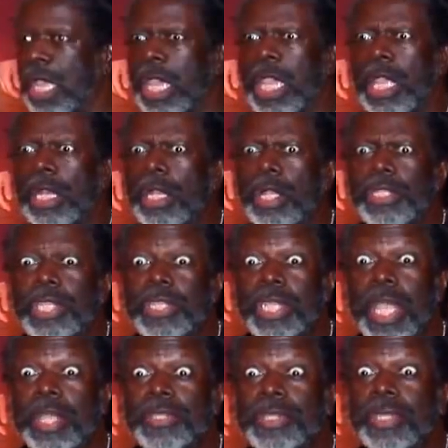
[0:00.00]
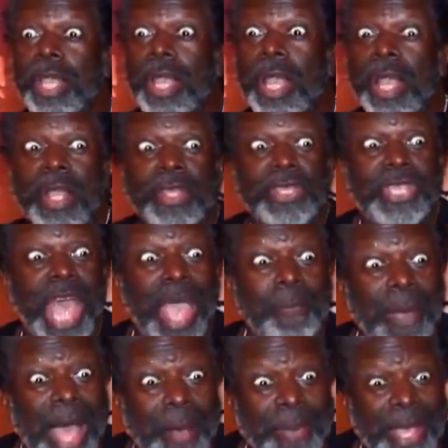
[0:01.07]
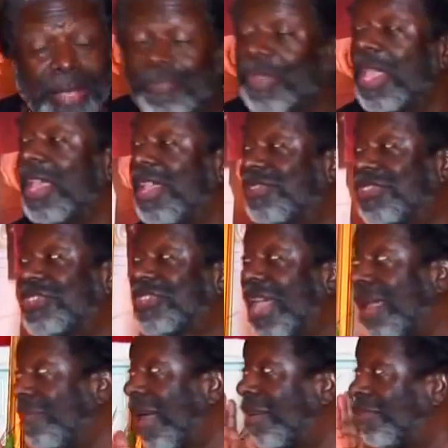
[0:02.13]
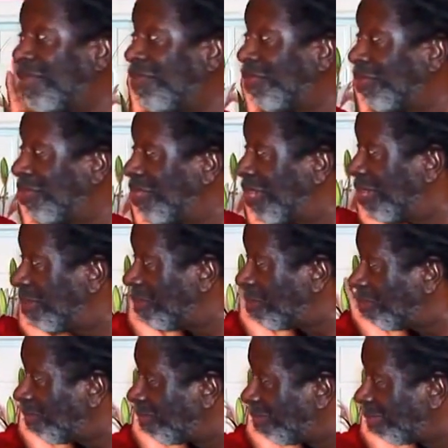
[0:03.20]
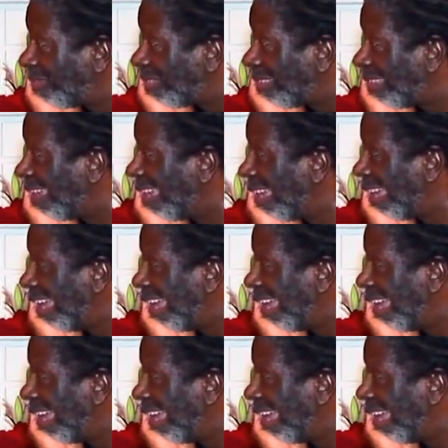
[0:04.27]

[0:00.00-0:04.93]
He looks, he says, Sai Baba? He's a Sai Baba devotee. He's